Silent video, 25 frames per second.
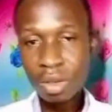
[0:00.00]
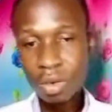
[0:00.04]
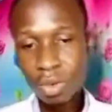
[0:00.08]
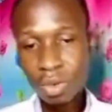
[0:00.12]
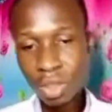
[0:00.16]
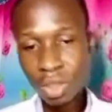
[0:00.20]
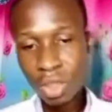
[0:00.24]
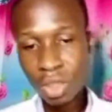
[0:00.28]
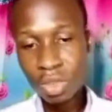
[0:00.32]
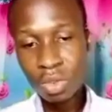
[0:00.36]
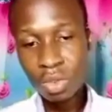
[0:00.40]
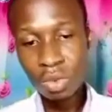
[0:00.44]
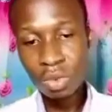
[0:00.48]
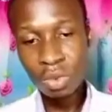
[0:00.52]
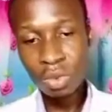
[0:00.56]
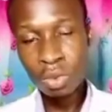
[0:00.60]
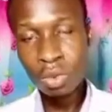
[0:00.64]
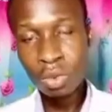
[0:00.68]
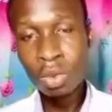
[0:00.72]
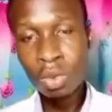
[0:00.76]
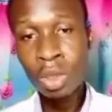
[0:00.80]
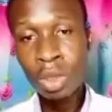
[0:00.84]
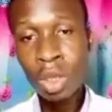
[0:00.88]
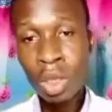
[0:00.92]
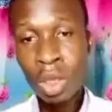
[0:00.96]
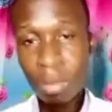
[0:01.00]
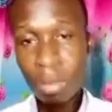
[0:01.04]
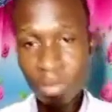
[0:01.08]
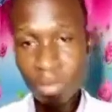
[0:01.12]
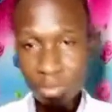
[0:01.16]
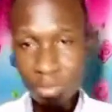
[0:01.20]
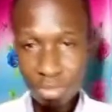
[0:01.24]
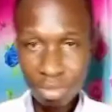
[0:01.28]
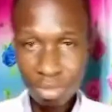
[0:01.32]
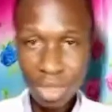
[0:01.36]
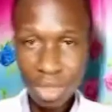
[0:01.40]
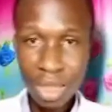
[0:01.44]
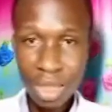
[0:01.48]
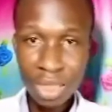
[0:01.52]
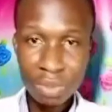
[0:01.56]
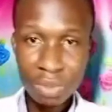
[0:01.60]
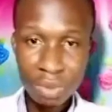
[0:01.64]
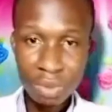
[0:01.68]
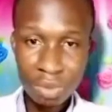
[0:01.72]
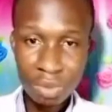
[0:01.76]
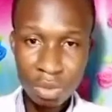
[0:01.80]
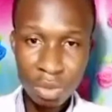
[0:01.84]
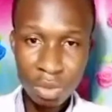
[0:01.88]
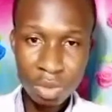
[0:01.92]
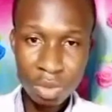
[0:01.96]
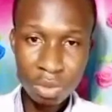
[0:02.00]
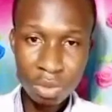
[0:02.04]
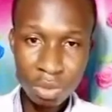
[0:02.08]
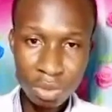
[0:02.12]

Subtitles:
Okay, so as we go on,